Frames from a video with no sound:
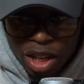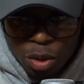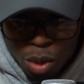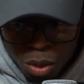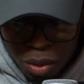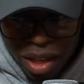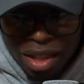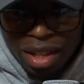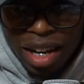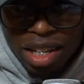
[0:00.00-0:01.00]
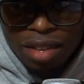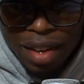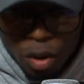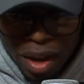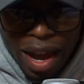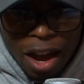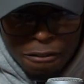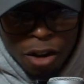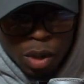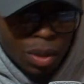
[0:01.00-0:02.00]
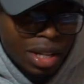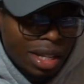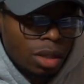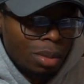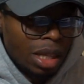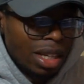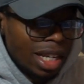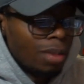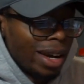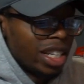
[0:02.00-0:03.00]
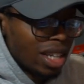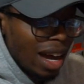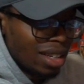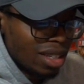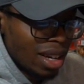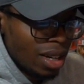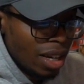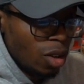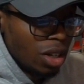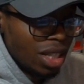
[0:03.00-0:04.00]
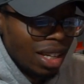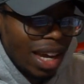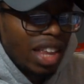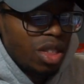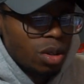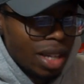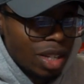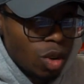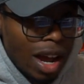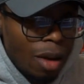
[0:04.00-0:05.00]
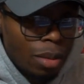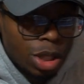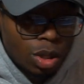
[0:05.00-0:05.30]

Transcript: and you get an idea like, okay, how far do I need to be leading my shots in order to land those hits, or how